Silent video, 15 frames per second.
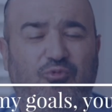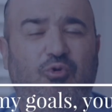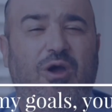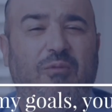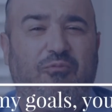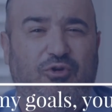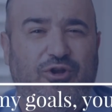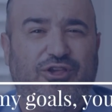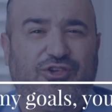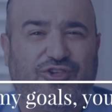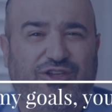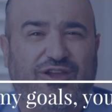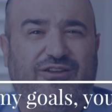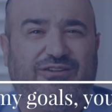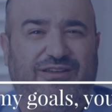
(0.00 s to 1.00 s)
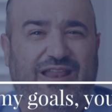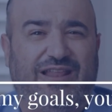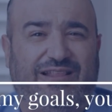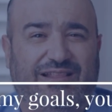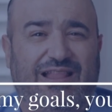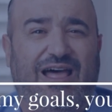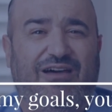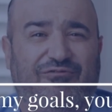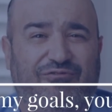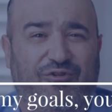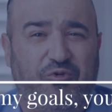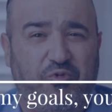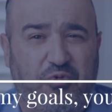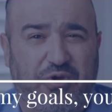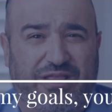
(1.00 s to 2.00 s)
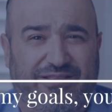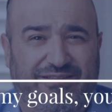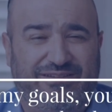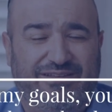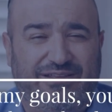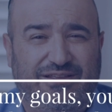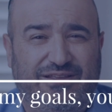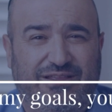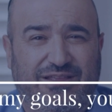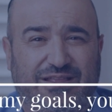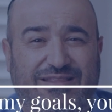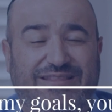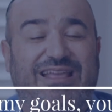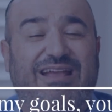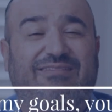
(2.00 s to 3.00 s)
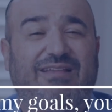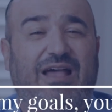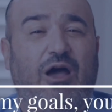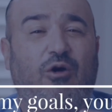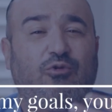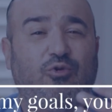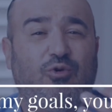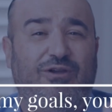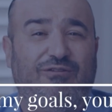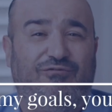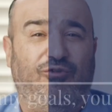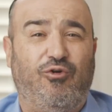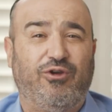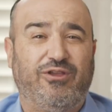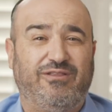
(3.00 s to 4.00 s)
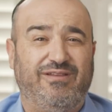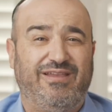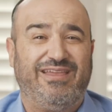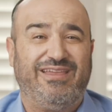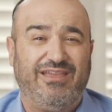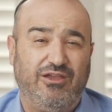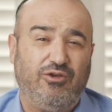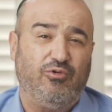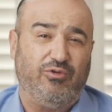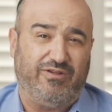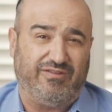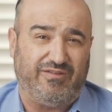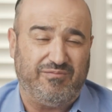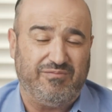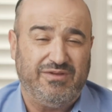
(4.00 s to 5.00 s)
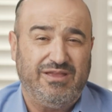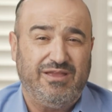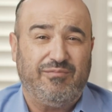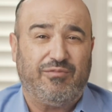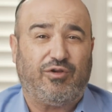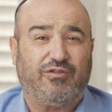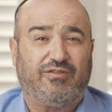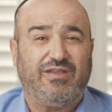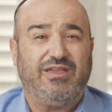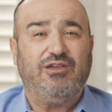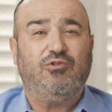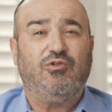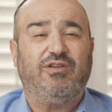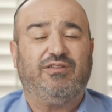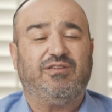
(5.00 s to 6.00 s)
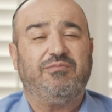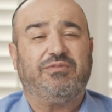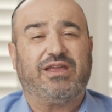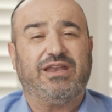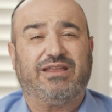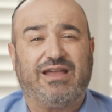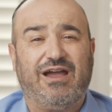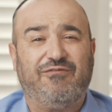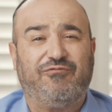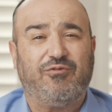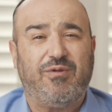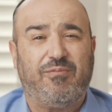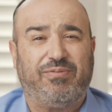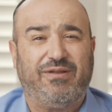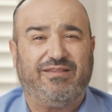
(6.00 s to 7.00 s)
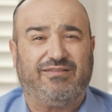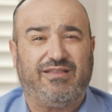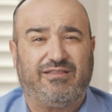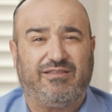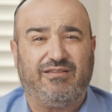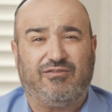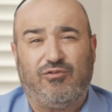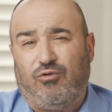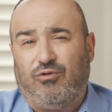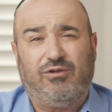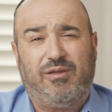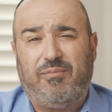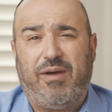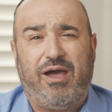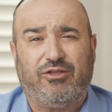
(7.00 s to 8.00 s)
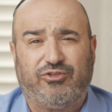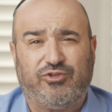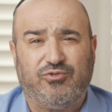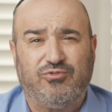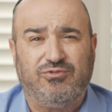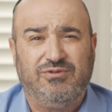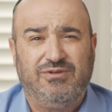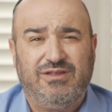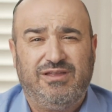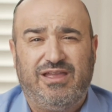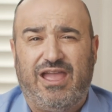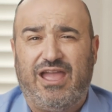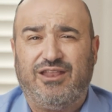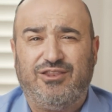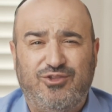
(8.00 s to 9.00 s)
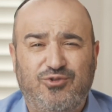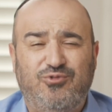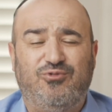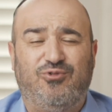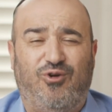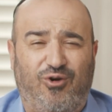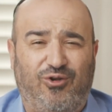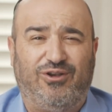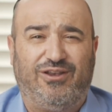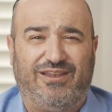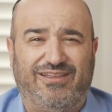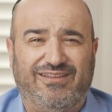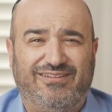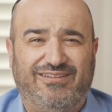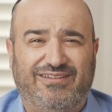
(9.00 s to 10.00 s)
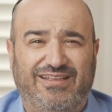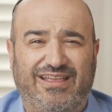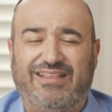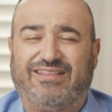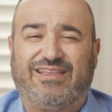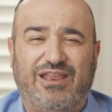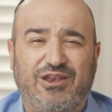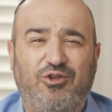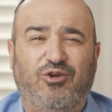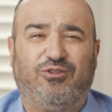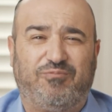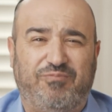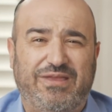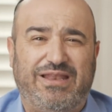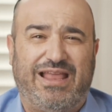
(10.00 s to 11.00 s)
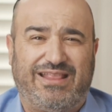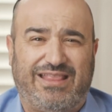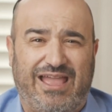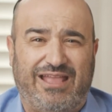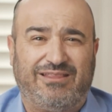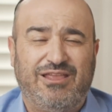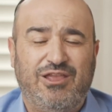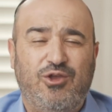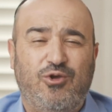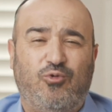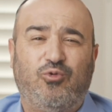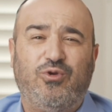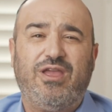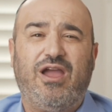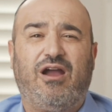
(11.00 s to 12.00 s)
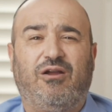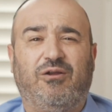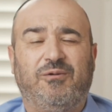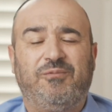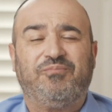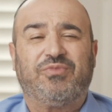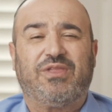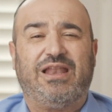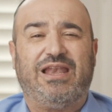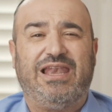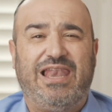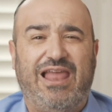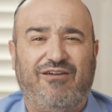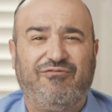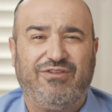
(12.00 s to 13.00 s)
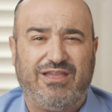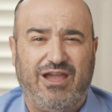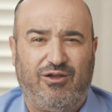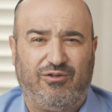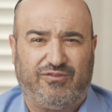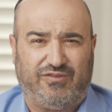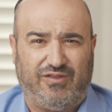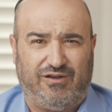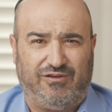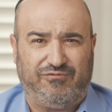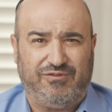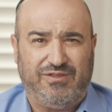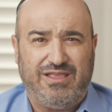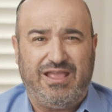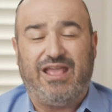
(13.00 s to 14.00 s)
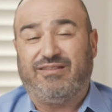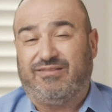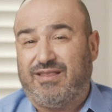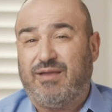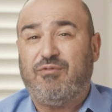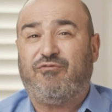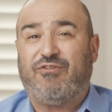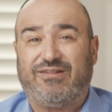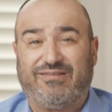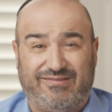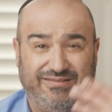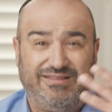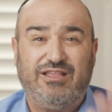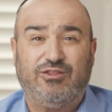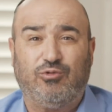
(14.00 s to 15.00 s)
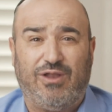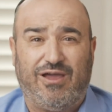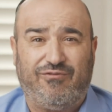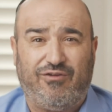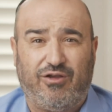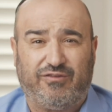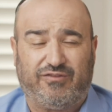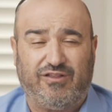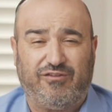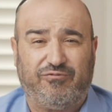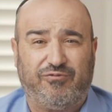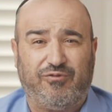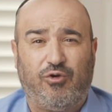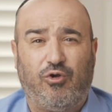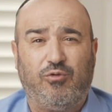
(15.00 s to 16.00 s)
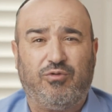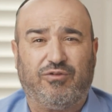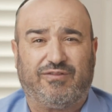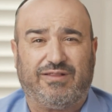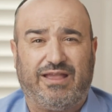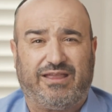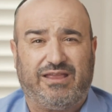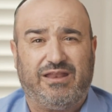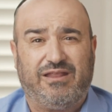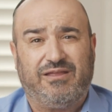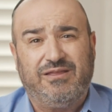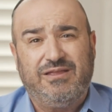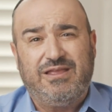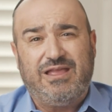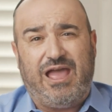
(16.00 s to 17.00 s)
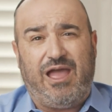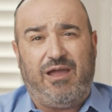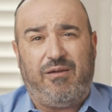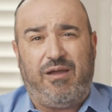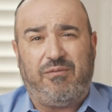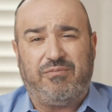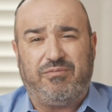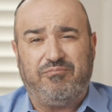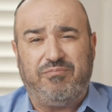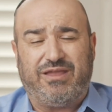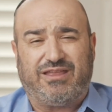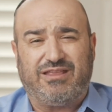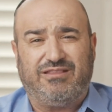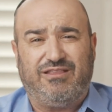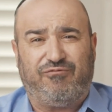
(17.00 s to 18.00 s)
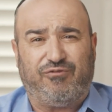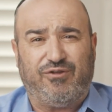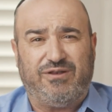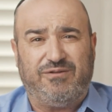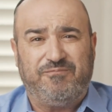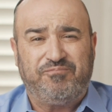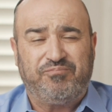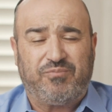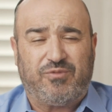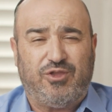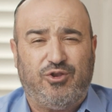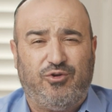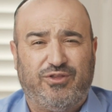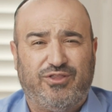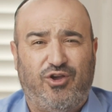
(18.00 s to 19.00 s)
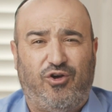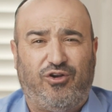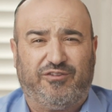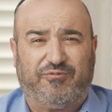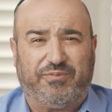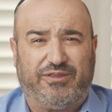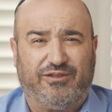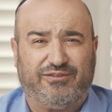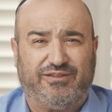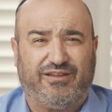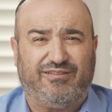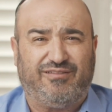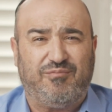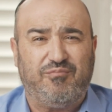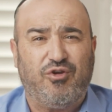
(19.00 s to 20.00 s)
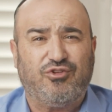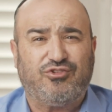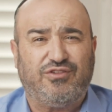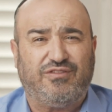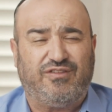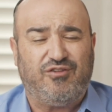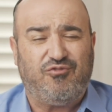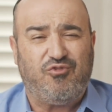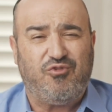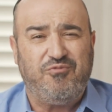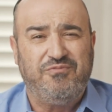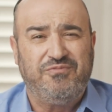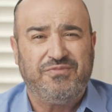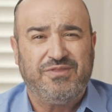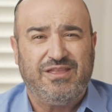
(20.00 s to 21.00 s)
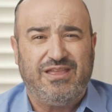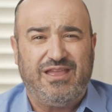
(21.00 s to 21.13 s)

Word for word: who I'm going to share that love with. That's how you avoid egoism. Because egoism can come from a place that it's all about you and you only. It cannot be like that. We are loving ourselves, and some of us need to love ourselves almost like a, uh, uh, um, make a different you know, in the hospital, there is emergency room